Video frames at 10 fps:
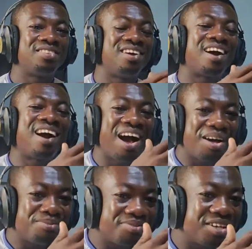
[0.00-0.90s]
there
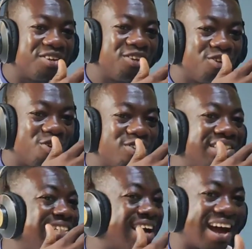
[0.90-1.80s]
comes those
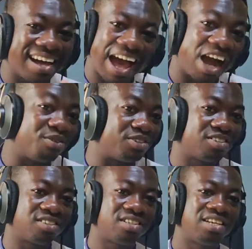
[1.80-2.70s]
dark
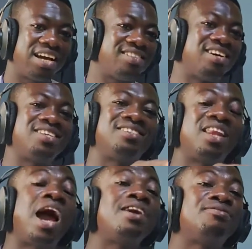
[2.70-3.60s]
hours, and that is
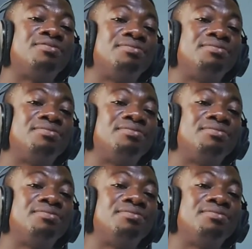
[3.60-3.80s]
life.